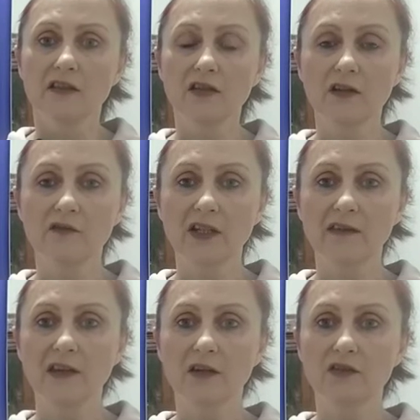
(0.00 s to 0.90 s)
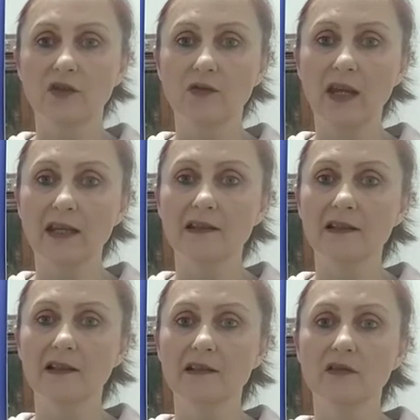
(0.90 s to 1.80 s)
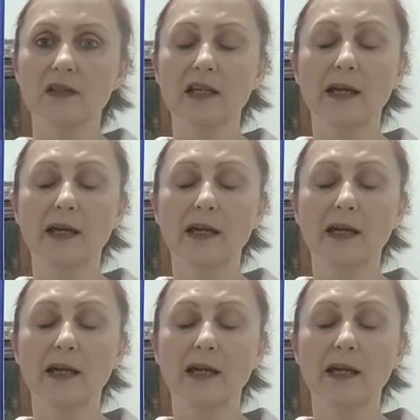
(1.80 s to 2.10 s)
Don't forget there are two excellent